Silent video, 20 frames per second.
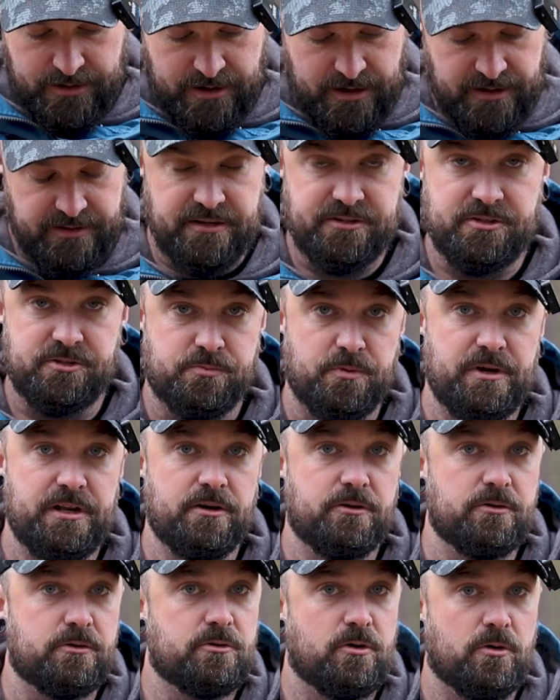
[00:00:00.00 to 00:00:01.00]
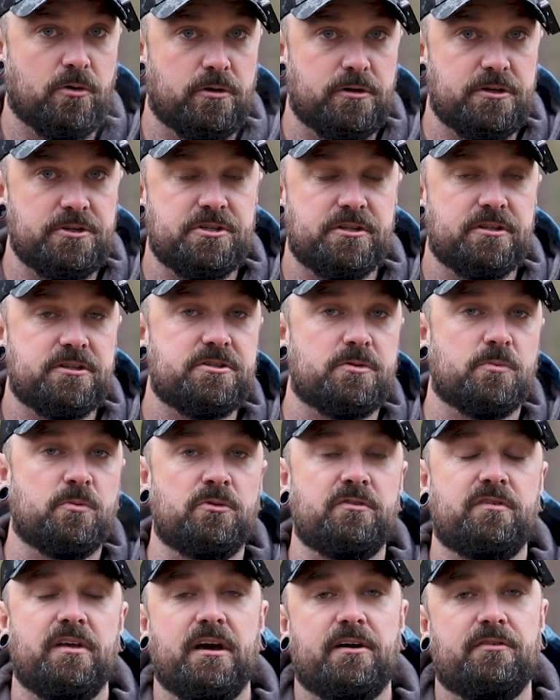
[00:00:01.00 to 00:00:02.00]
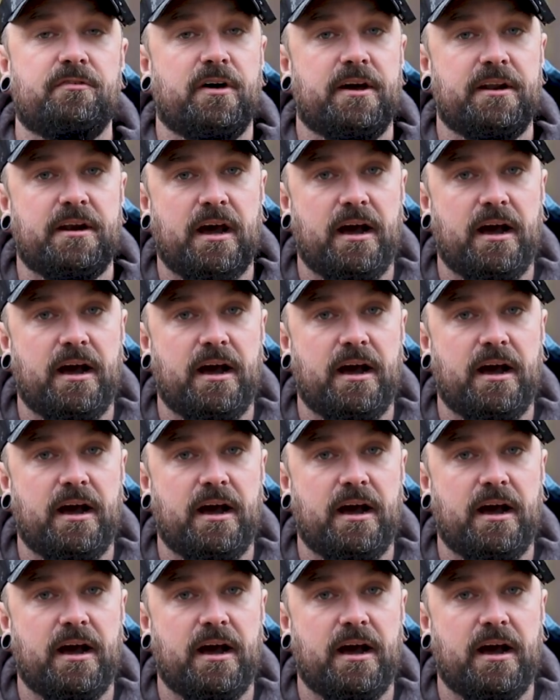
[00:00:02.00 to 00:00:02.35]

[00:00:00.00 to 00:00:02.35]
And this is really good cordage, and this is the one thing I find